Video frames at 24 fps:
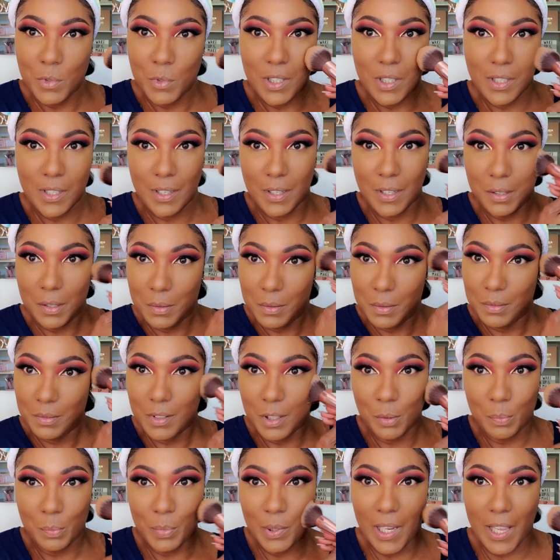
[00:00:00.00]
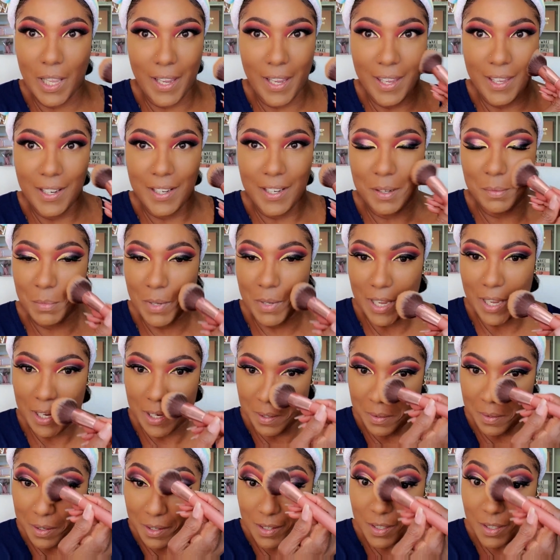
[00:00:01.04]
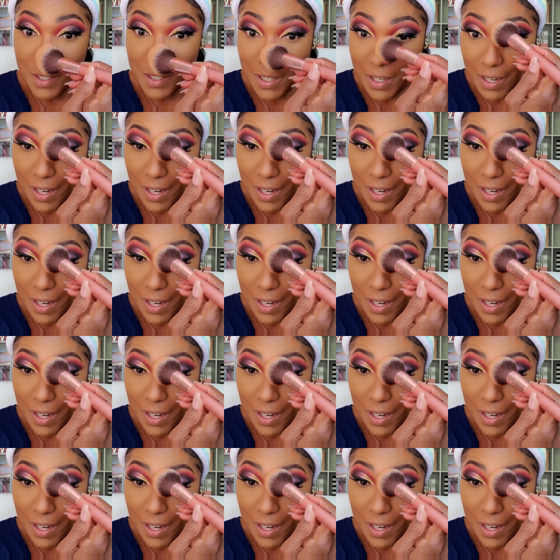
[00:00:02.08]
I'm just gonna apply it in my areas